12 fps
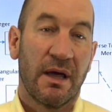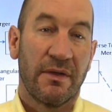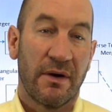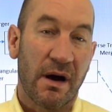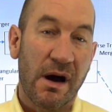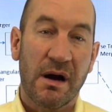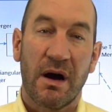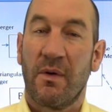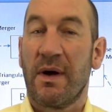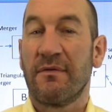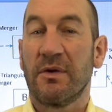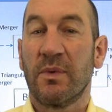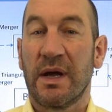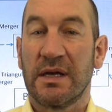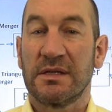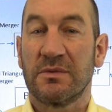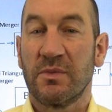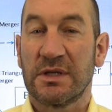There are, however,
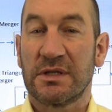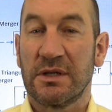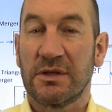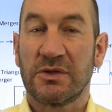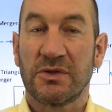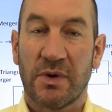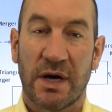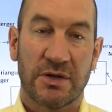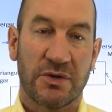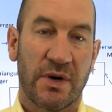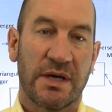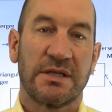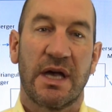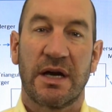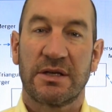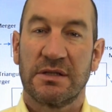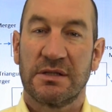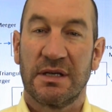ways in which to structure
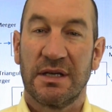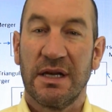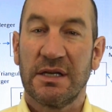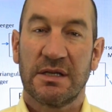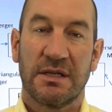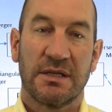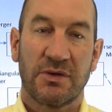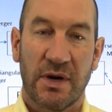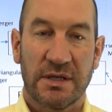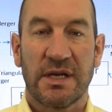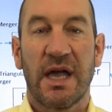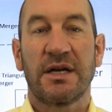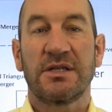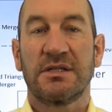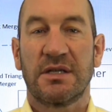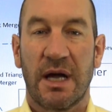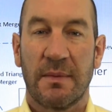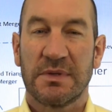transactions in each of these transaction
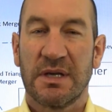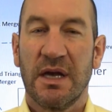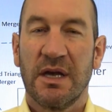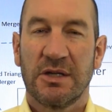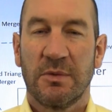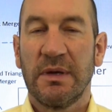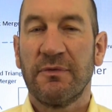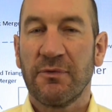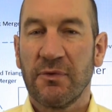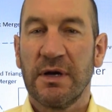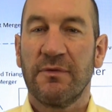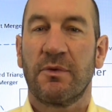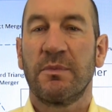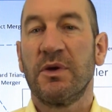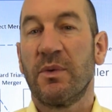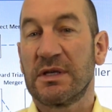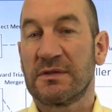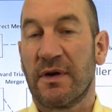types to be free from
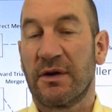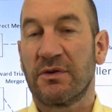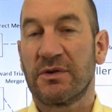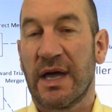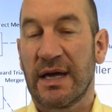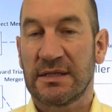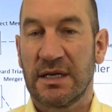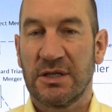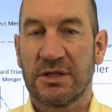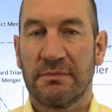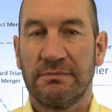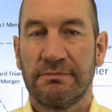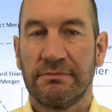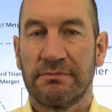U.S. federal taxation.